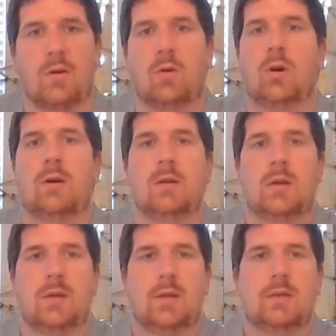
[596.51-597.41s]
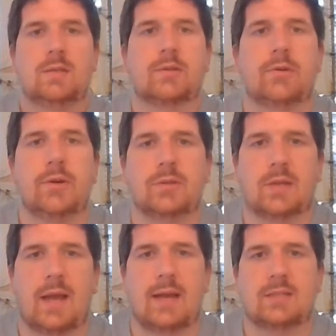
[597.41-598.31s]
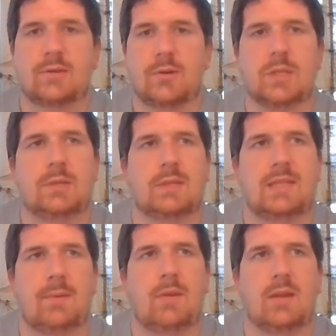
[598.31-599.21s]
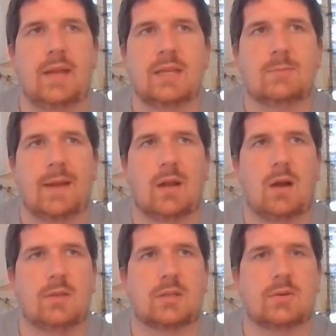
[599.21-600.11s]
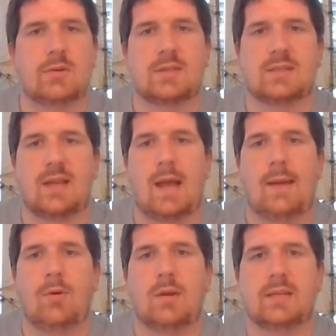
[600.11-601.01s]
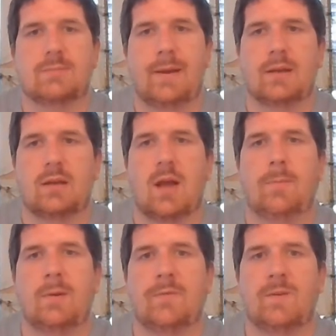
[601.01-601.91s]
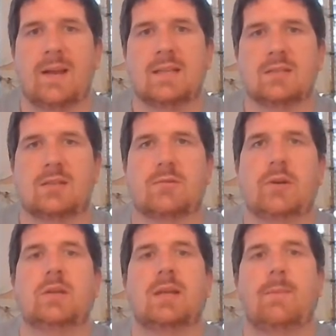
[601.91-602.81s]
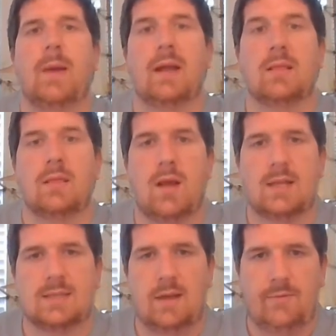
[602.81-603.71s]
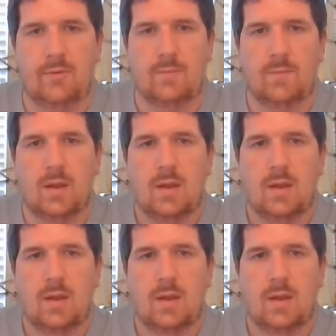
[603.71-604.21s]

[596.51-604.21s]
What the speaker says: Or Screws, okay? Screws to assemble the things, make all the screws the same, or at least make a couple different kinds of screws and make lots of them.